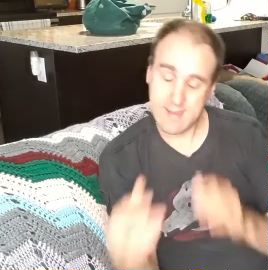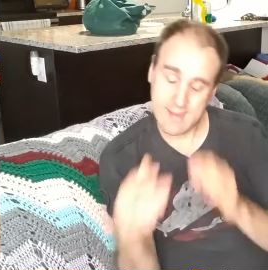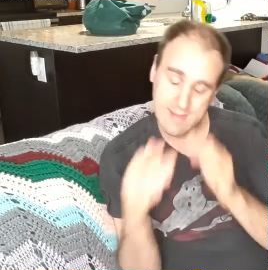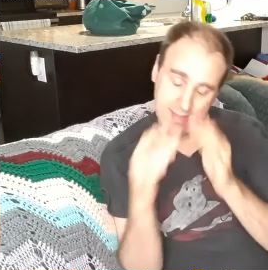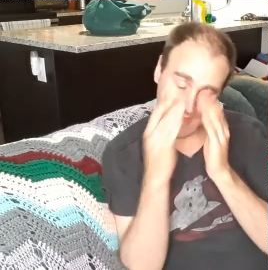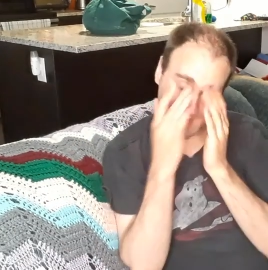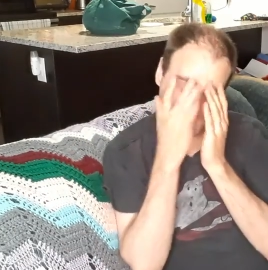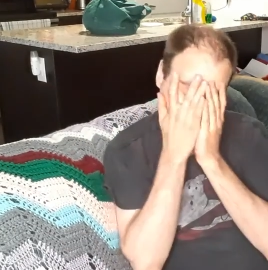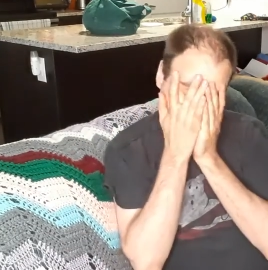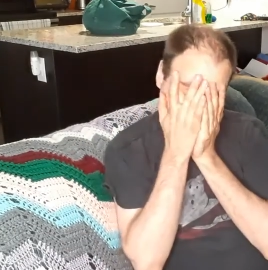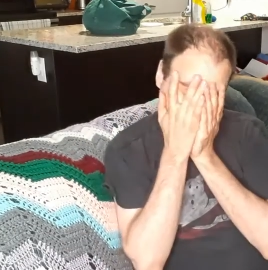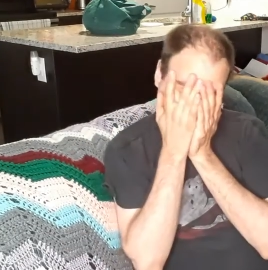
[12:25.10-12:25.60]

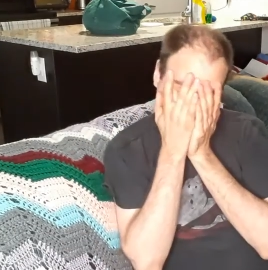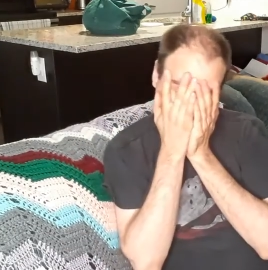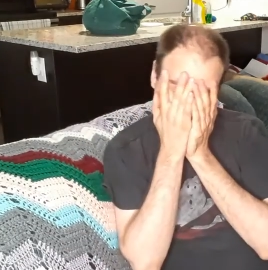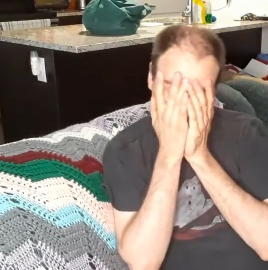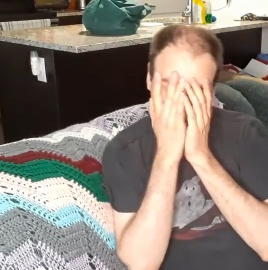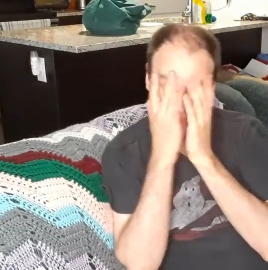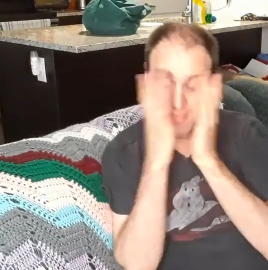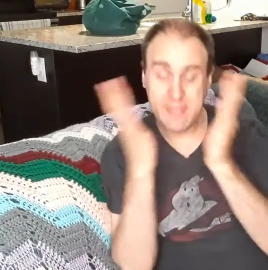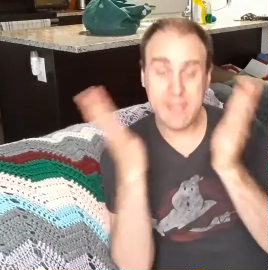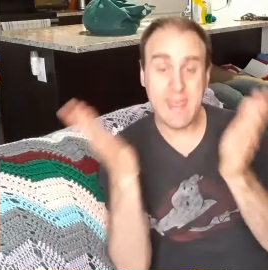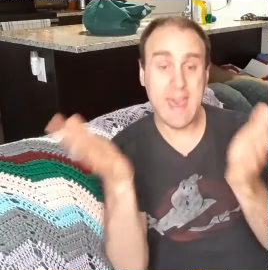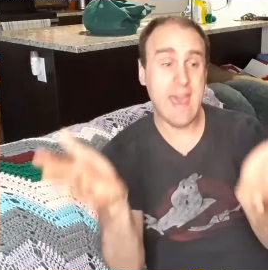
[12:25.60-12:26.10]
Like,
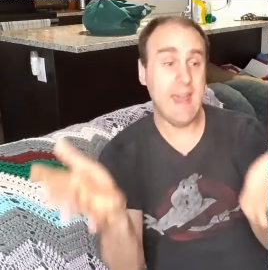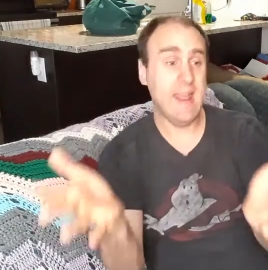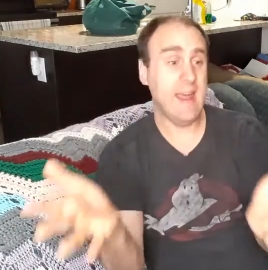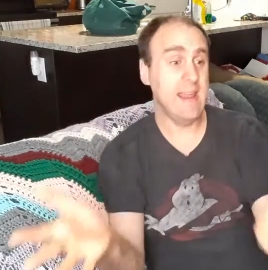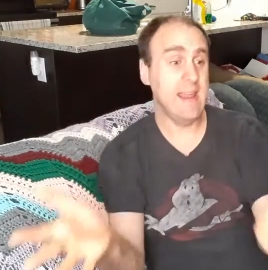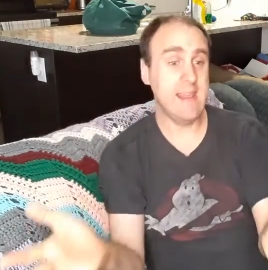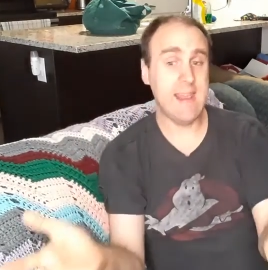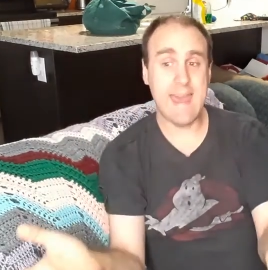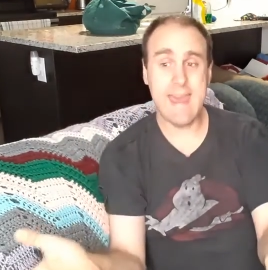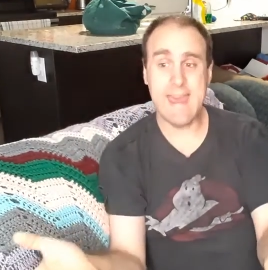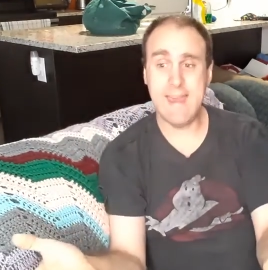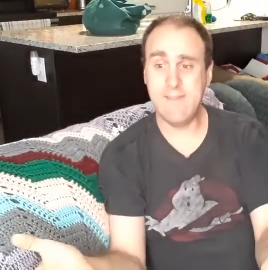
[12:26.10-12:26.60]
that I
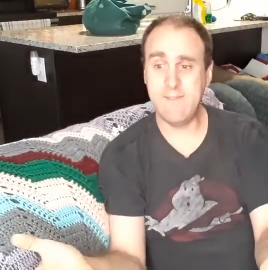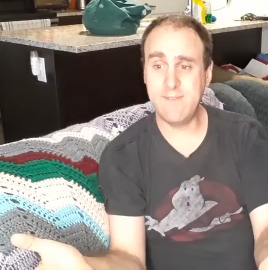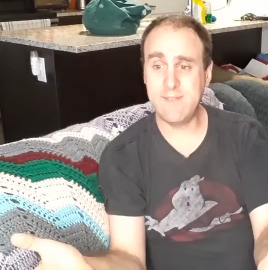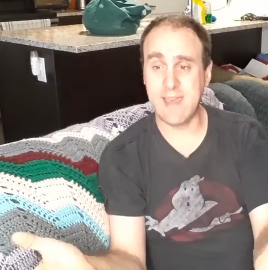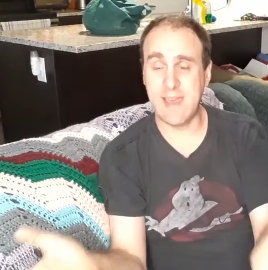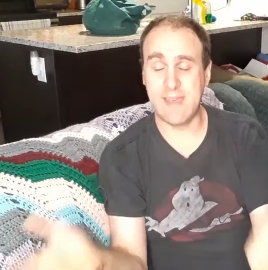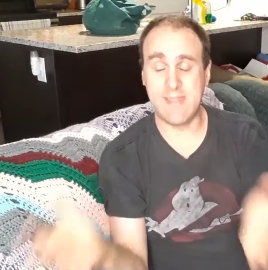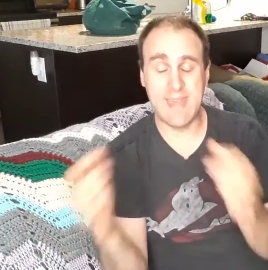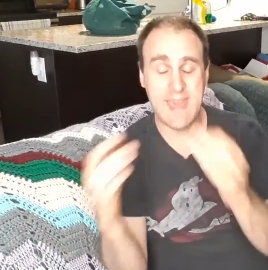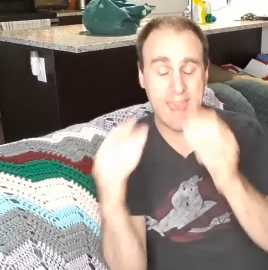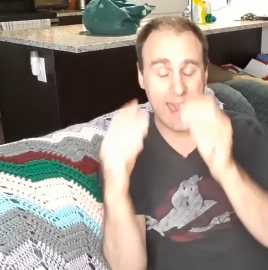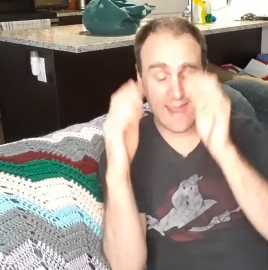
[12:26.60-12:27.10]
laughed
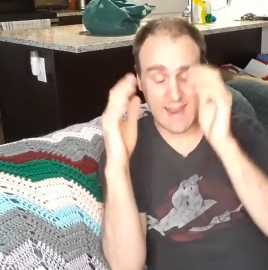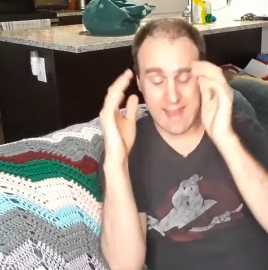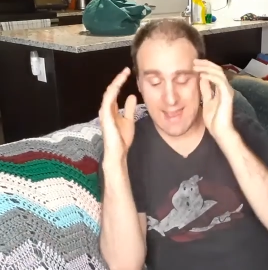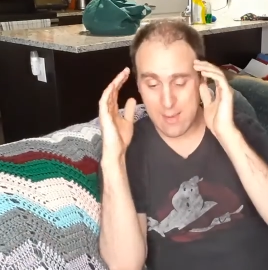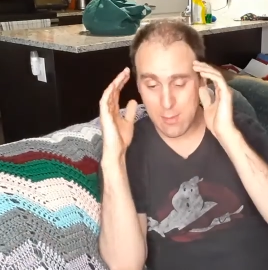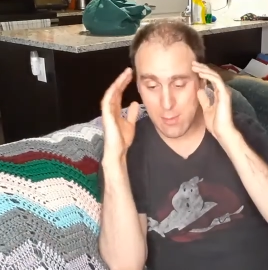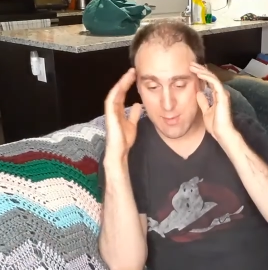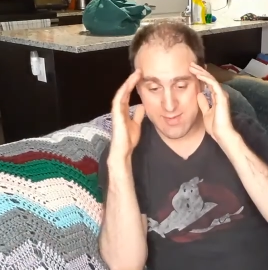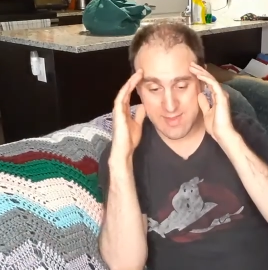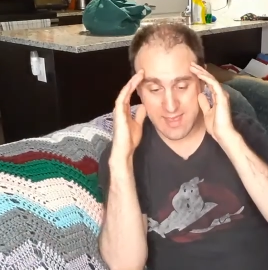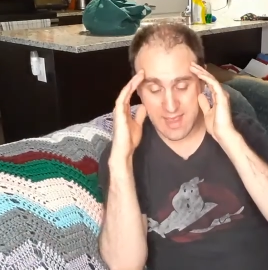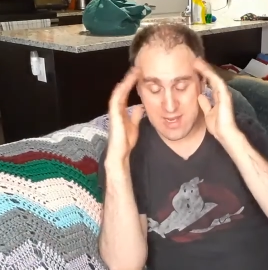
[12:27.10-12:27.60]
at. That I
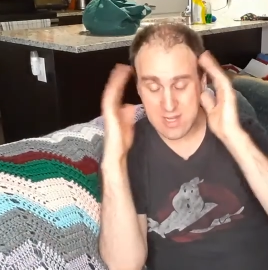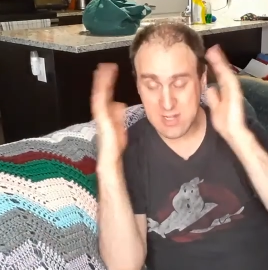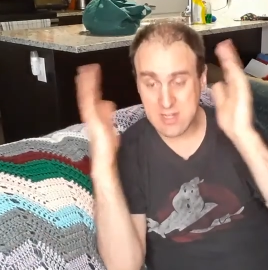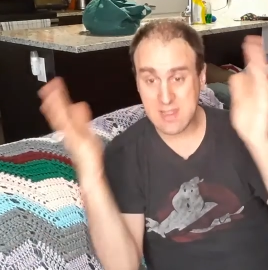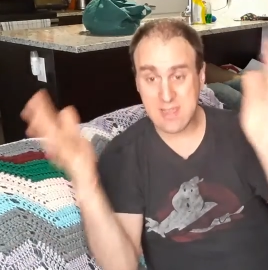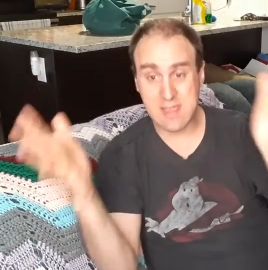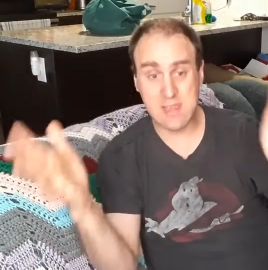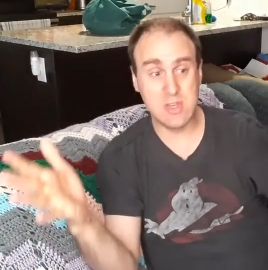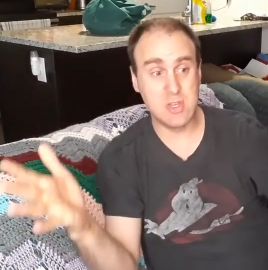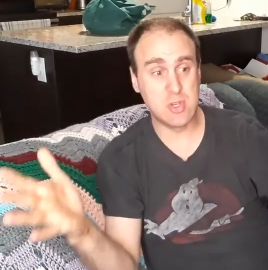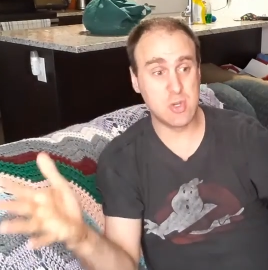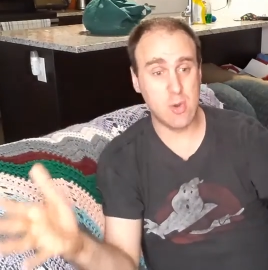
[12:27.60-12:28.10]
was
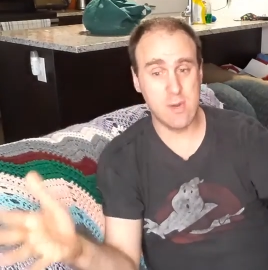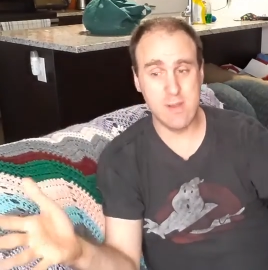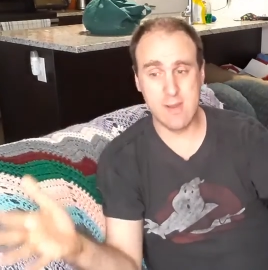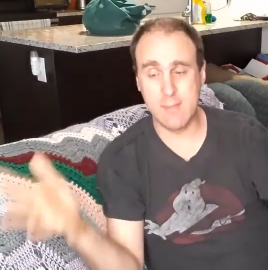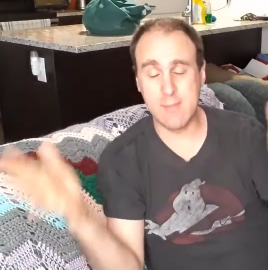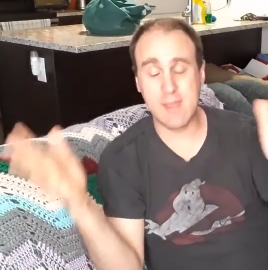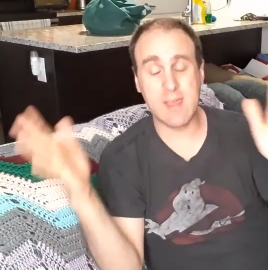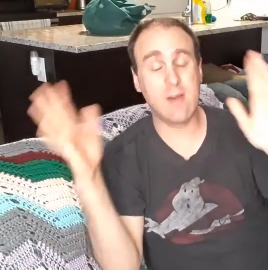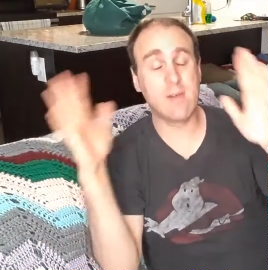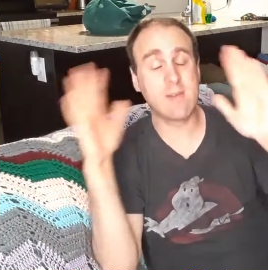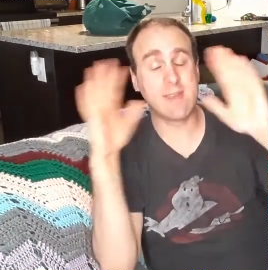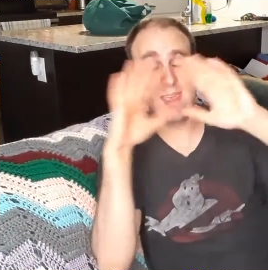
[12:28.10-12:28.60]
actually enjoying.
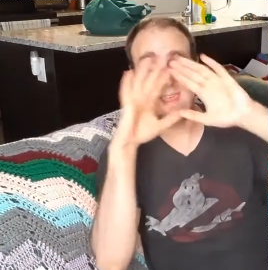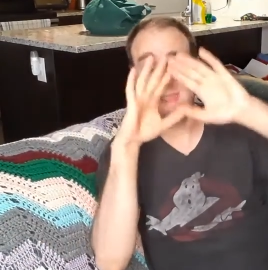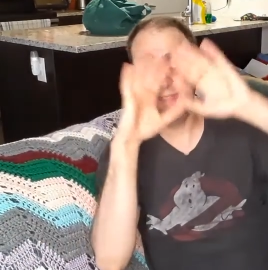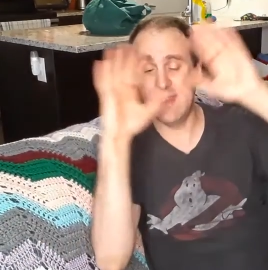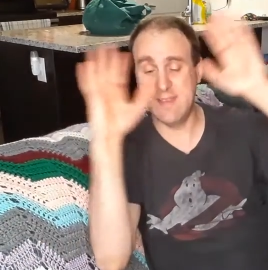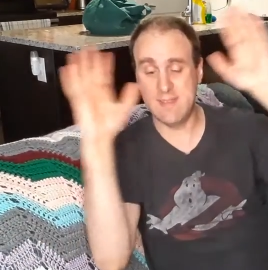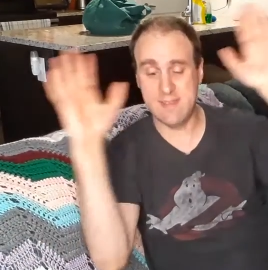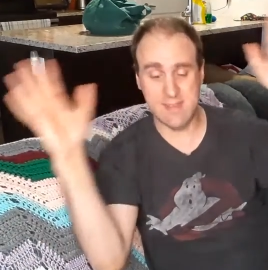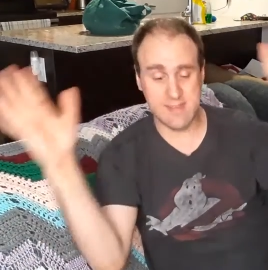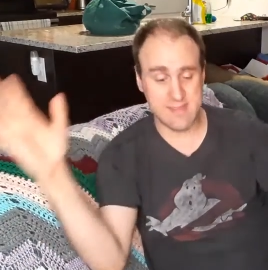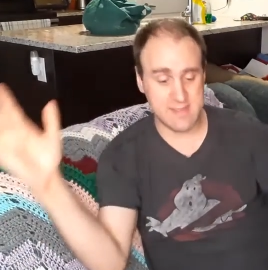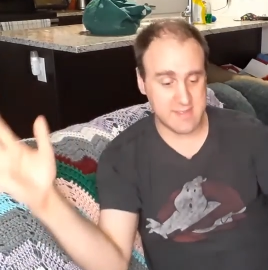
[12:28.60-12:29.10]
Like, okay,
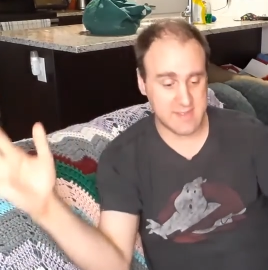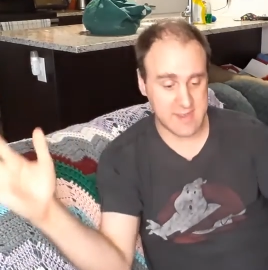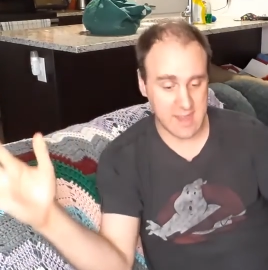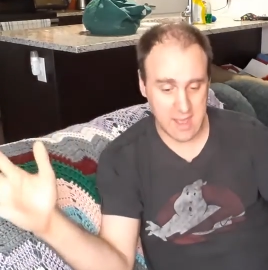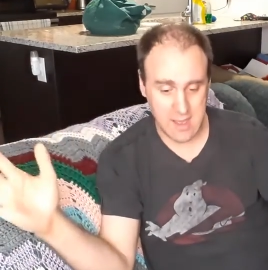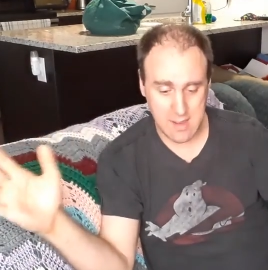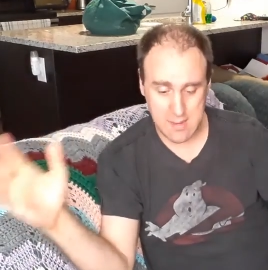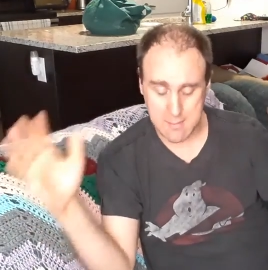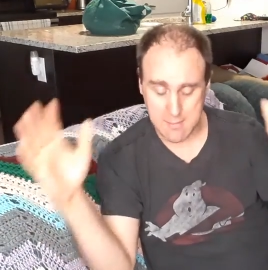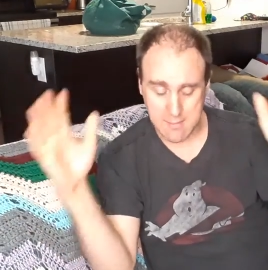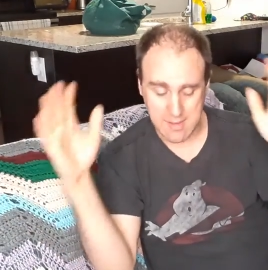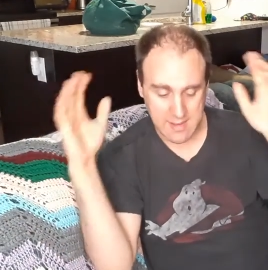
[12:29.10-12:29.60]
this is
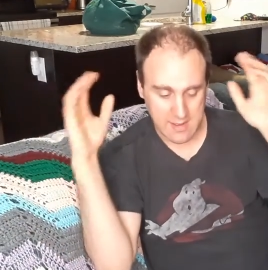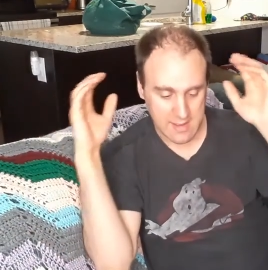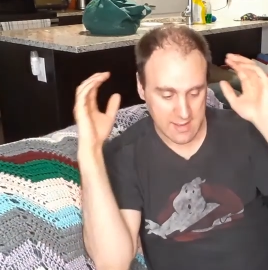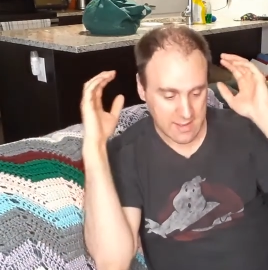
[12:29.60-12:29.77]
dumb.